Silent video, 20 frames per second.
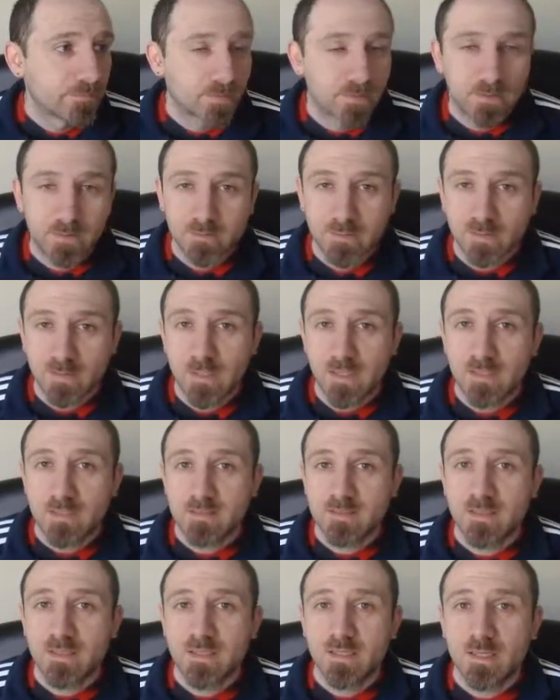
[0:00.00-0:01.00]
to get a
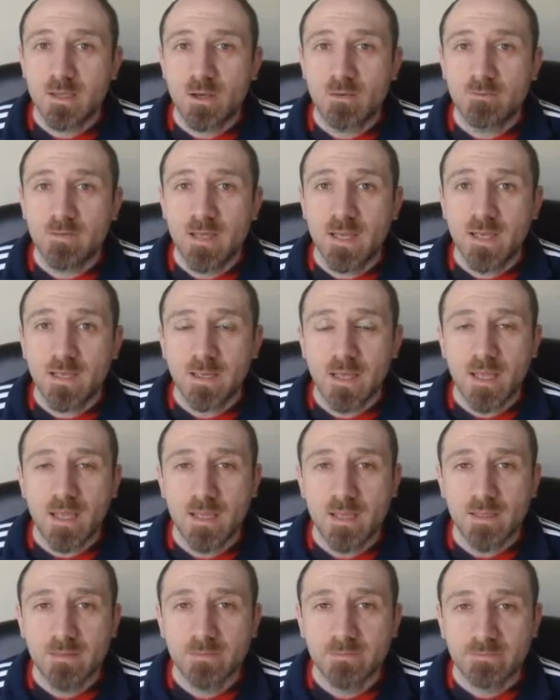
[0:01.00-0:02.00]
sneaky overhead
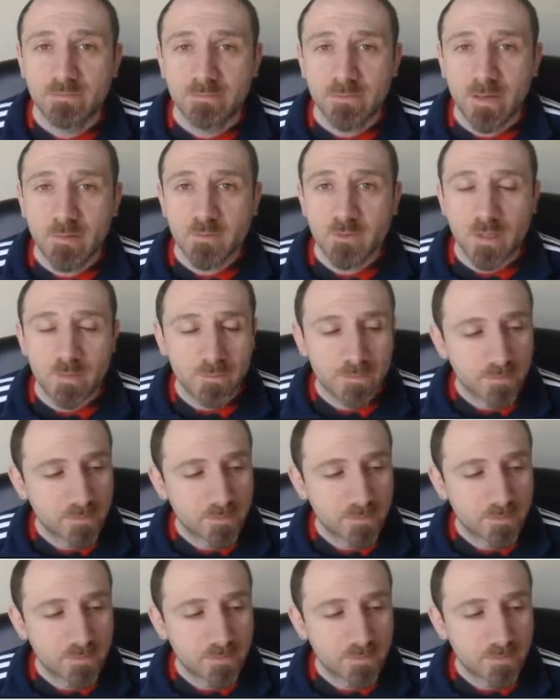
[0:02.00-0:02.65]
and frame traps.